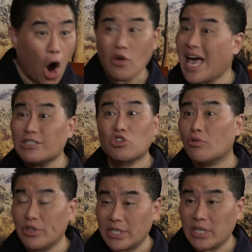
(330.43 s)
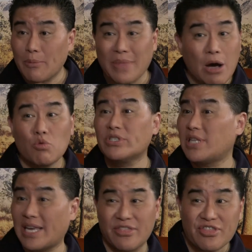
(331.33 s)
All that surfaces up. That
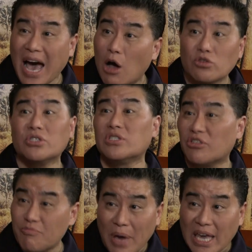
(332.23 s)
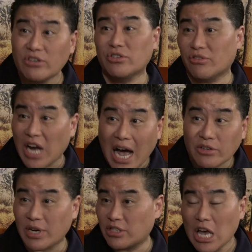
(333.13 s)
was like thousands of pages of
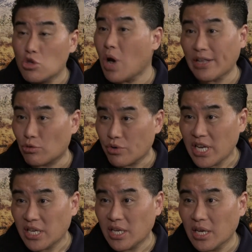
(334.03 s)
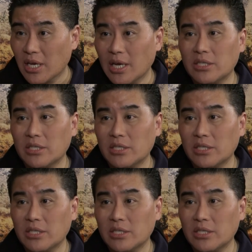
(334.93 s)
contracts you had to read